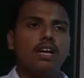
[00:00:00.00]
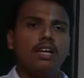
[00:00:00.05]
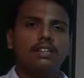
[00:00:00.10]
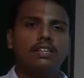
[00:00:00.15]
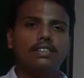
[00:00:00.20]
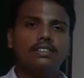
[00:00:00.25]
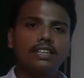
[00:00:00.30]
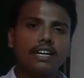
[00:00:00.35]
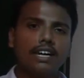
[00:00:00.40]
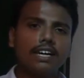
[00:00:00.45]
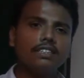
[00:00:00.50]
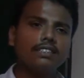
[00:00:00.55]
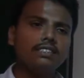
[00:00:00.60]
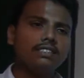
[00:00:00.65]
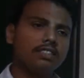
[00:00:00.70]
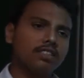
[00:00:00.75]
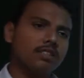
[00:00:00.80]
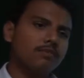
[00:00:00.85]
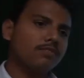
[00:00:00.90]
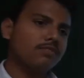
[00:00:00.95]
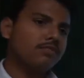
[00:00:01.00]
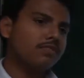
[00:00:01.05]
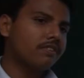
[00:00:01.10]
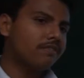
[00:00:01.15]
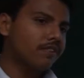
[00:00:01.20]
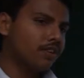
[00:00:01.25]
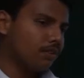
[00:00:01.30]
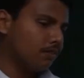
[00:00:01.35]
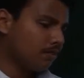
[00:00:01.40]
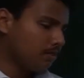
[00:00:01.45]
The second stream of
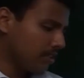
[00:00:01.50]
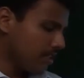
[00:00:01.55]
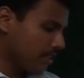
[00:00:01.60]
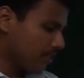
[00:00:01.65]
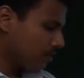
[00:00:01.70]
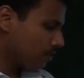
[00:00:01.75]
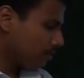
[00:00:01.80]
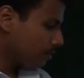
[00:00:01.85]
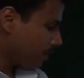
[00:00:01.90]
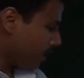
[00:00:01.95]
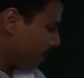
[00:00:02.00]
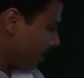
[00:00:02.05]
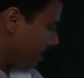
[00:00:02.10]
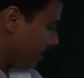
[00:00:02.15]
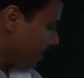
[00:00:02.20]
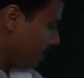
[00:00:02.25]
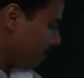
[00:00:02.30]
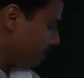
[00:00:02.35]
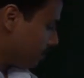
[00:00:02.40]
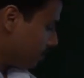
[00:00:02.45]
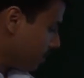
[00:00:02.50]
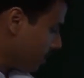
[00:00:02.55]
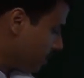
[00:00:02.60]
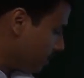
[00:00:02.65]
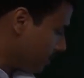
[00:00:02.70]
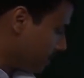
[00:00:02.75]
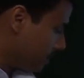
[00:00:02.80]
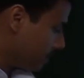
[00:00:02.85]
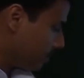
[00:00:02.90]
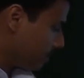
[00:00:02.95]
revenue is from rendering of
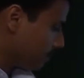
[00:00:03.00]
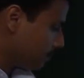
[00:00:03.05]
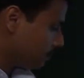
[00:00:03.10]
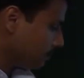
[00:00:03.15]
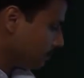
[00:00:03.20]
services.